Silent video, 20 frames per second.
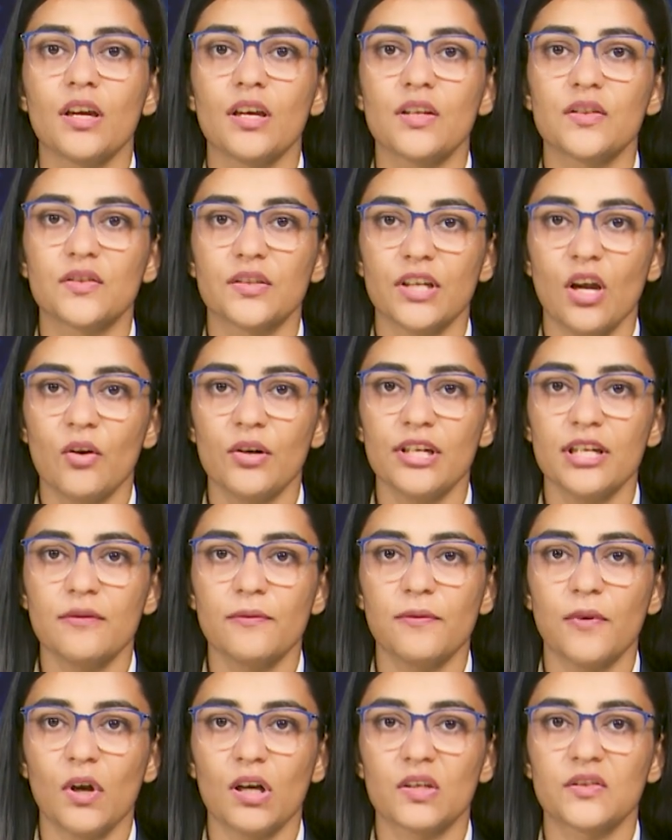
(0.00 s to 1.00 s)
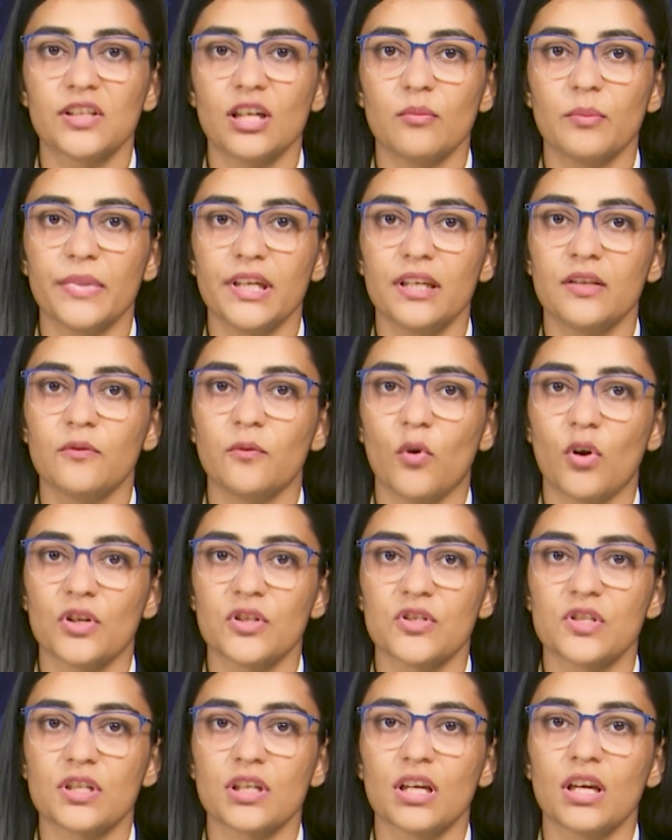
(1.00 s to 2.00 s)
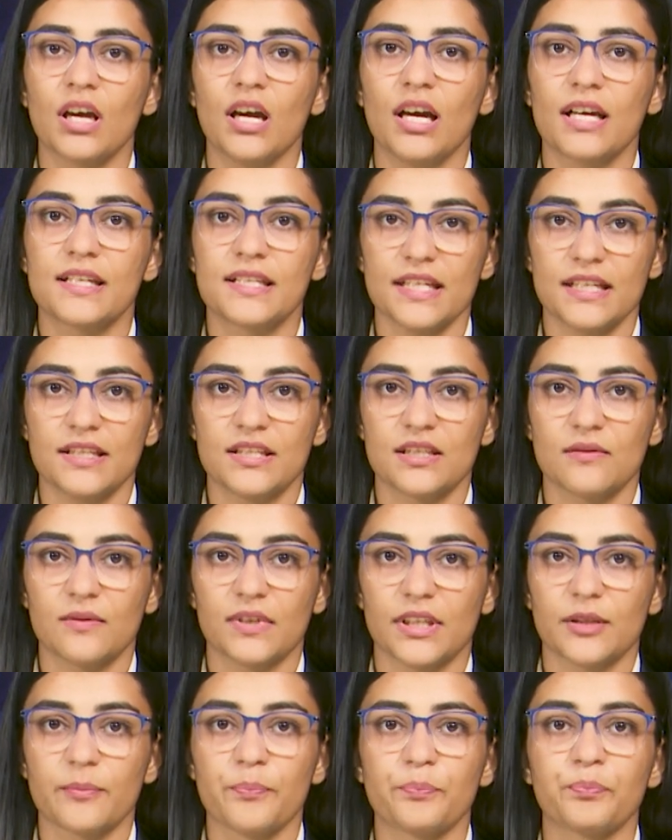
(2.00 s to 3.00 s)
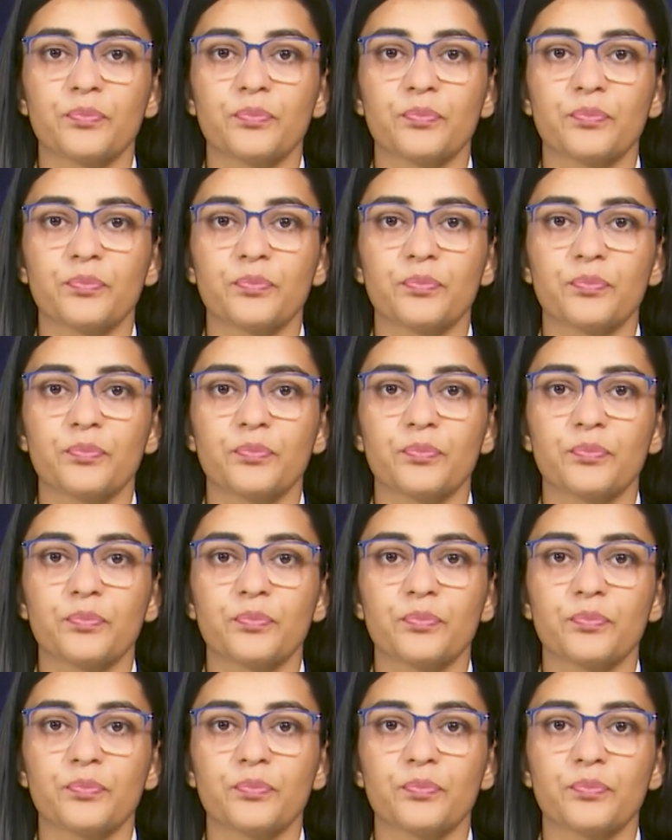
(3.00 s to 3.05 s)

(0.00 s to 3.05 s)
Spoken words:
Surrounding flocks are being watched attentively.